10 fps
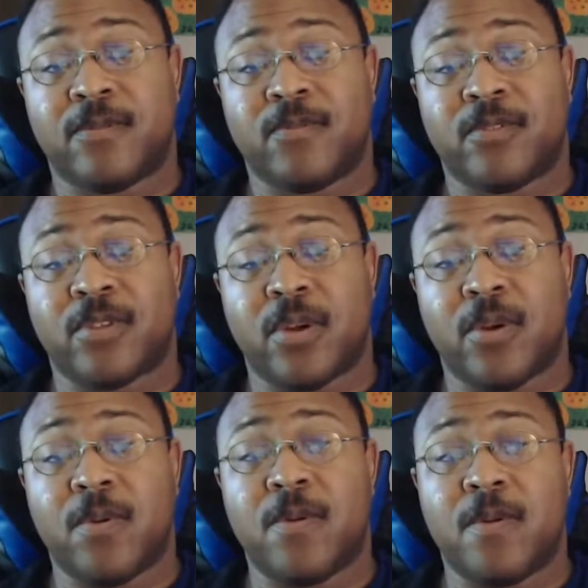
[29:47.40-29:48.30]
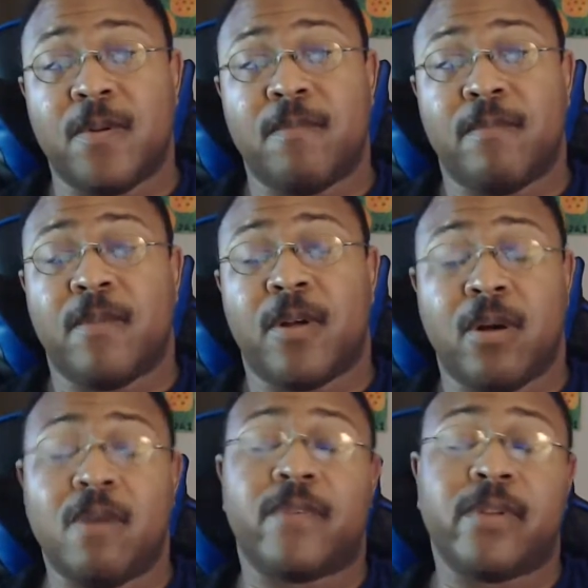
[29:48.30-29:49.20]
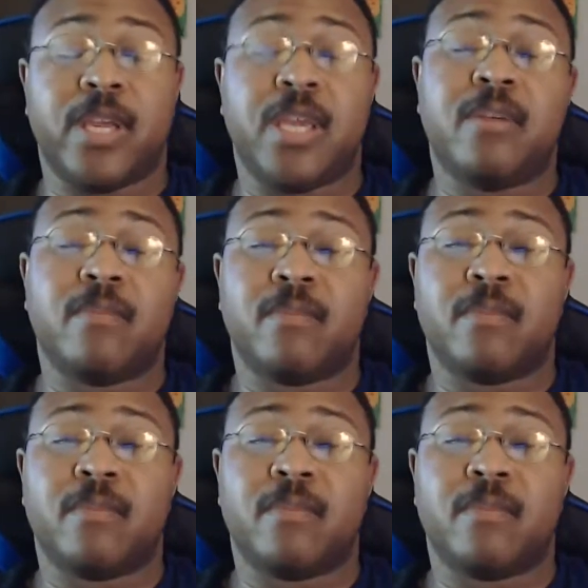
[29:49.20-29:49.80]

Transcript: So hopefully